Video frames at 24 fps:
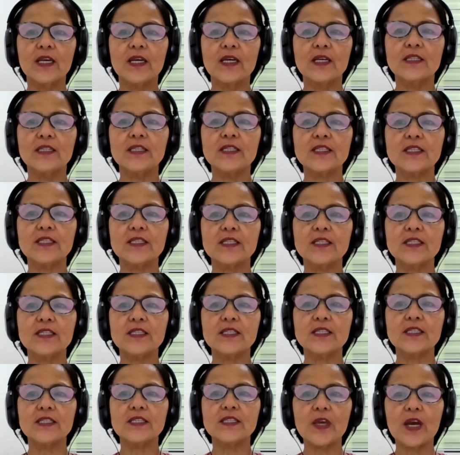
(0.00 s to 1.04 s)
the set
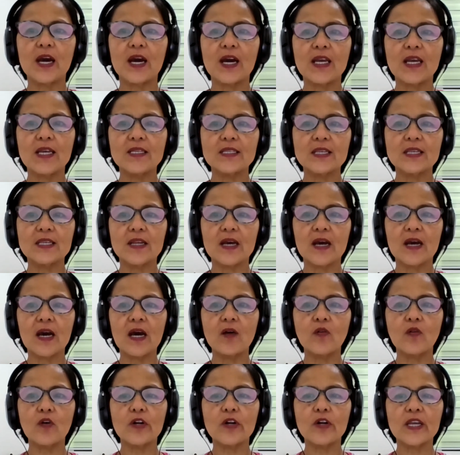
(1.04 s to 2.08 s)
KPIs, and
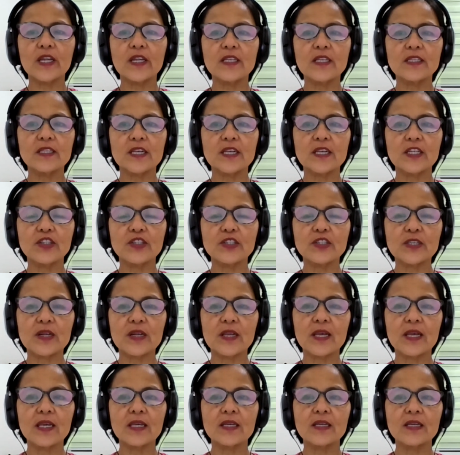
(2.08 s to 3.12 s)
how organizations
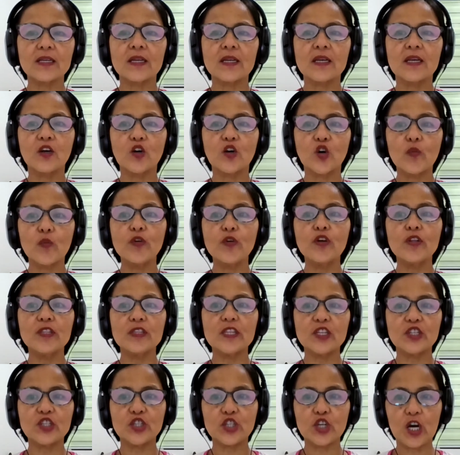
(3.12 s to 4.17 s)
like
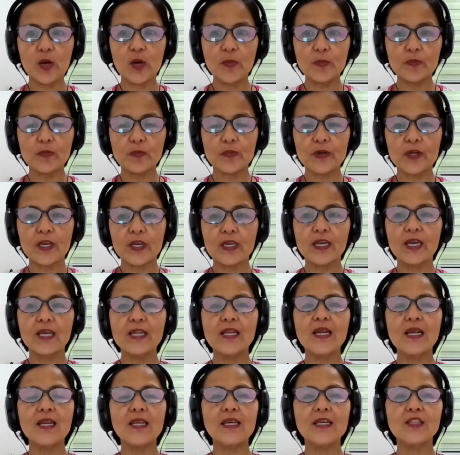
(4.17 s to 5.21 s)
Community Shop
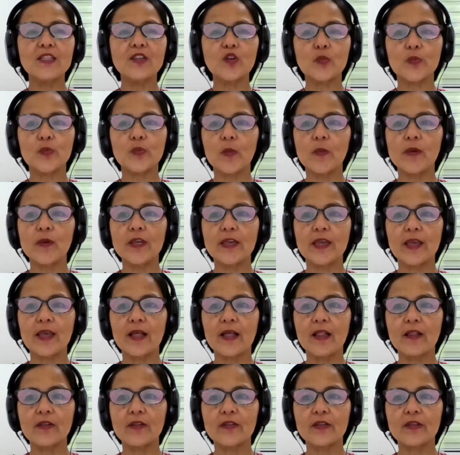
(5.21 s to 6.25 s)
can link to public
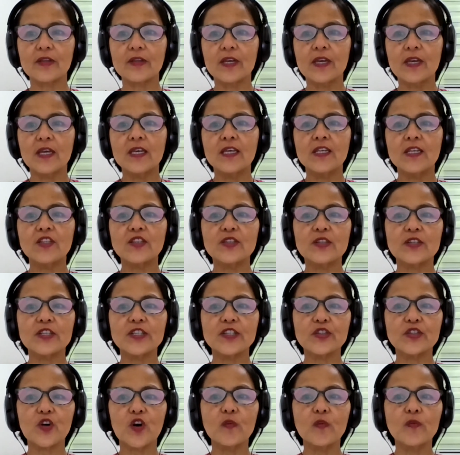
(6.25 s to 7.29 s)
health. Is there
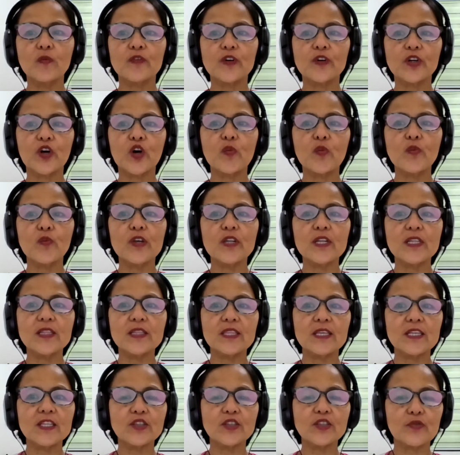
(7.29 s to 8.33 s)
scope for
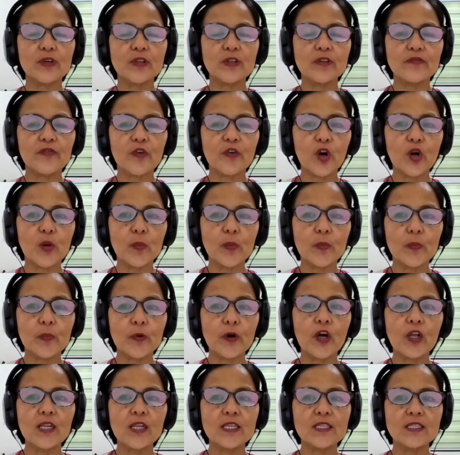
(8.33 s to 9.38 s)
communities to inform
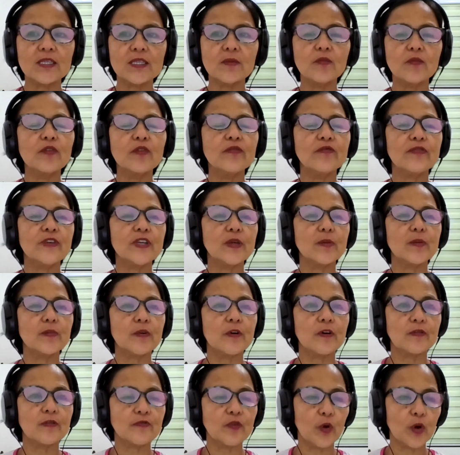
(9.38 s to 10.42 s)
policy moving
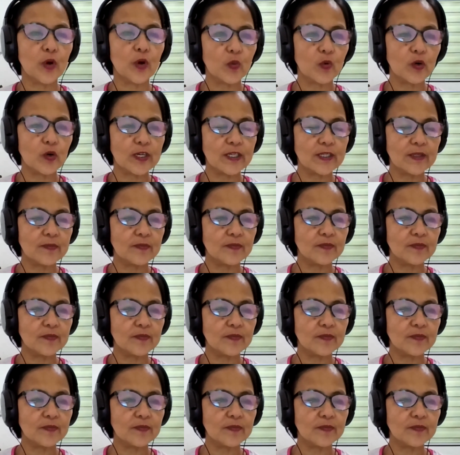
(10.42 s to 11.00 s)
forward?